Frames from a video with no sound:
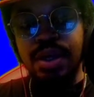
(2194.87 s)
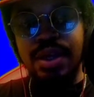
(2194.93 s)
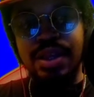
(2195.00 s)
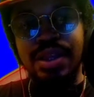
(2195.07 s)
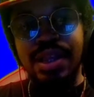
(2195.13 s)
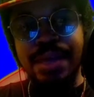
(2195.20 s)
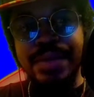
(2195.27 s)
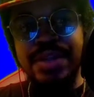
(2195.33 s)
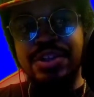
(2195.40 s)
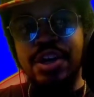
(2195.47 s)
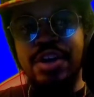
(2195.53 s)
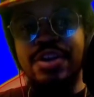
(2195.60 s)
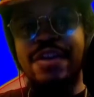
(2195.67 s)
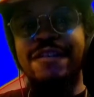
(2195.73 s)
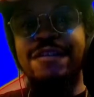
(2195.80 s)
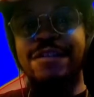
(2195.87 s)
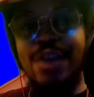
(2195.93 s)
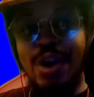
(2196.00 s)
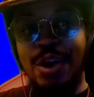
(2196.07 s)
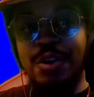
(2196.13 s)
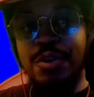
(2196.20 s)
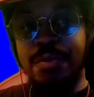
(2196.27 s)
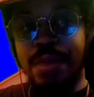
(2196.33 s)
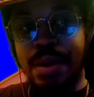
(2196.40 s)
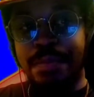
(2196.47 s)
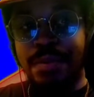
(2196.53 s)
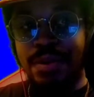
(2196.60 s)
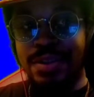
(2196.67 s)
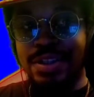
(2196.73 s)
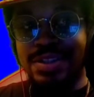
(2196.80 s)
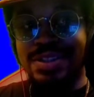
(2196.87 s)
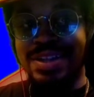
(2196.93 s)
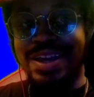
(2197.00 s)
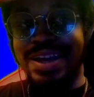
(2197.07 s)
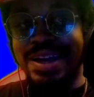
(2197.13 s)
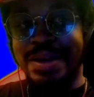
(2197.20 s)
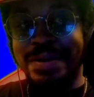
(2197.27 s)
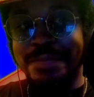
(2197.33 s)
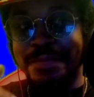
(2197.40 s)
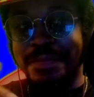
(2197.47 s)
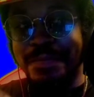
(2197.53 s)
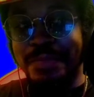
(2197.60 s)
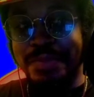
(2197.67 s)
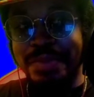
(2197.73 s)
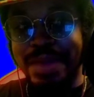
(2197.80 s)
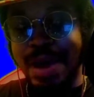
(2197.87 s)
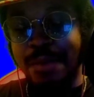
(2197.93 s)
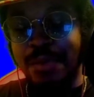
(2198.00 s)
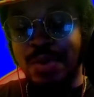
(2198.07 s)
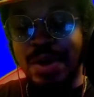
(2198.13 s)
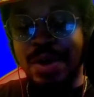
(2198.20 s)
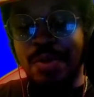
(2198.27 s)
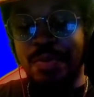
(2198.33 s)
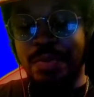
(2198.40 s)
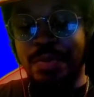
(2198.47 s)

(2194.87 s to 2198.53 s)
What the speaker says: Let me turn the volume up on this thing. That will help.